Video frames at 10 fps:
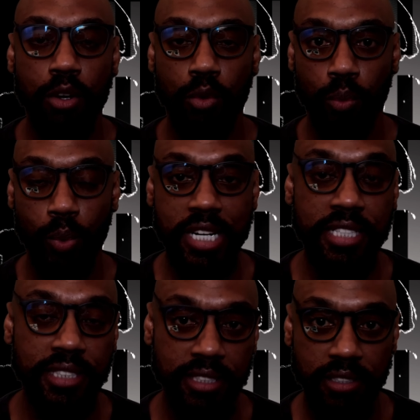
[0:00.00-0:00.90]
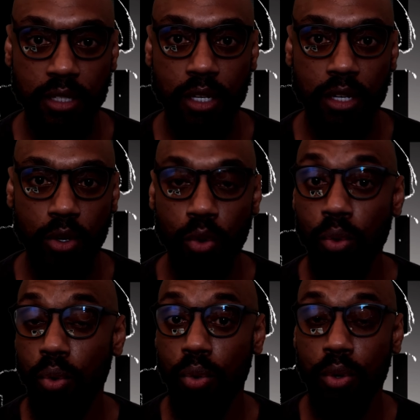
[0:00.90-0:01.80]
reason
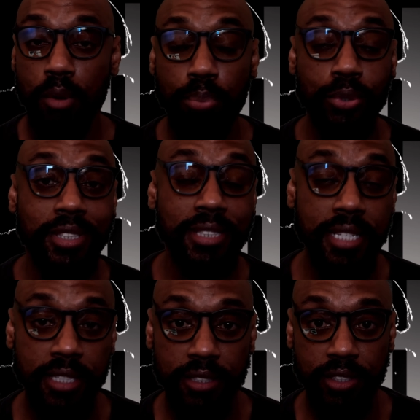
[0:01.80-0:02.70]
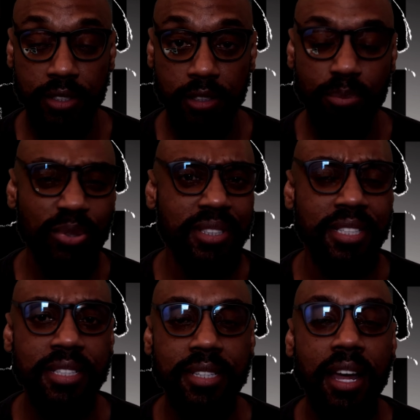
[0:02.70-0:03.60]
or
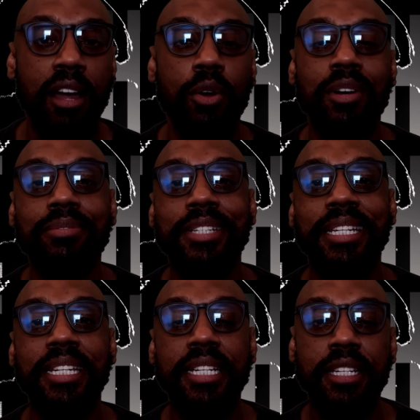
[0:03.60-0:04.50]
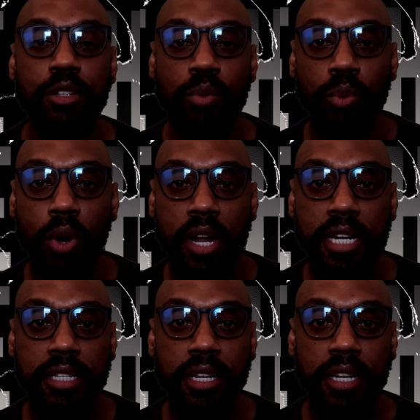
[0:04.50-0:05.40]
percentile of getting it
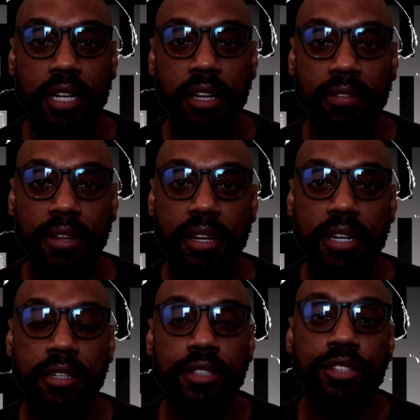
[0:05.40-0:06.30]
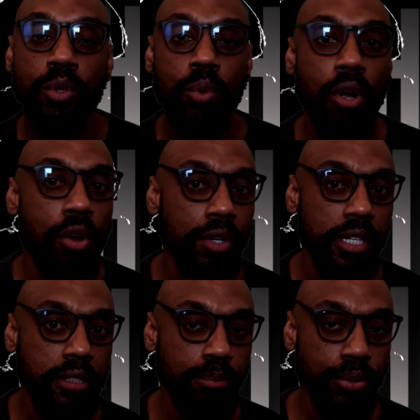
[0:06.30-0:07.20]
right than the so-called
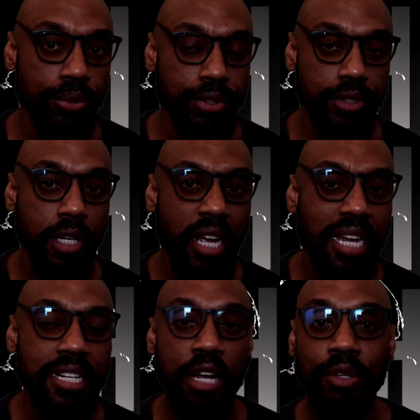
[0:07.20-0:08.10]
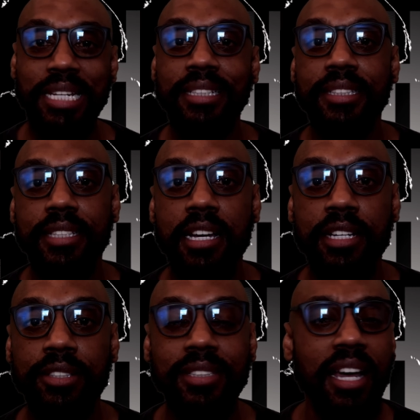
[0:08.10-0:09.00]
experts. Now,
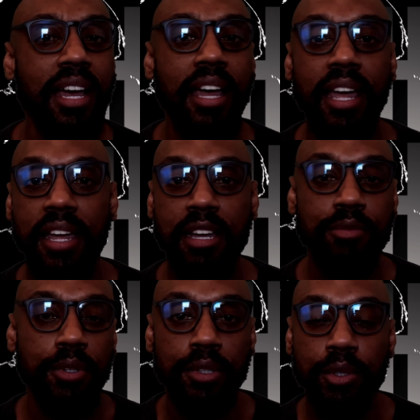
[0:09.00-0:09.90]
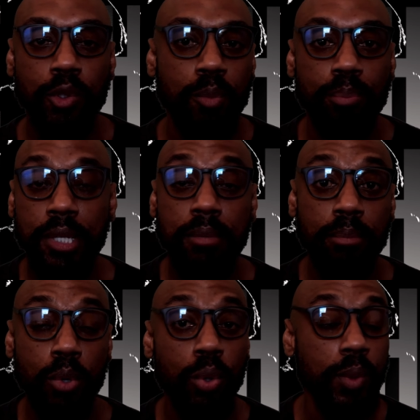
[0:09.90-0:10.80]
insiders, I have a little bit
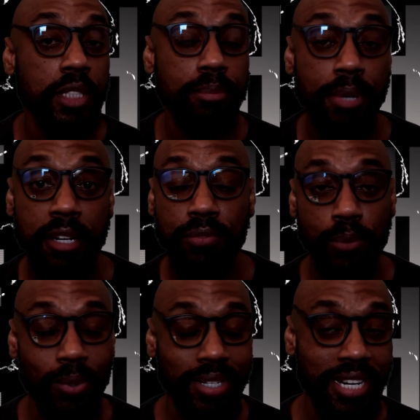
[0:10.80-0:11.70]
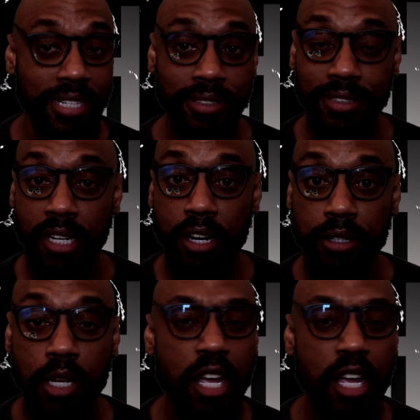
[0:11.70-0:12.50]
more respect for an insider,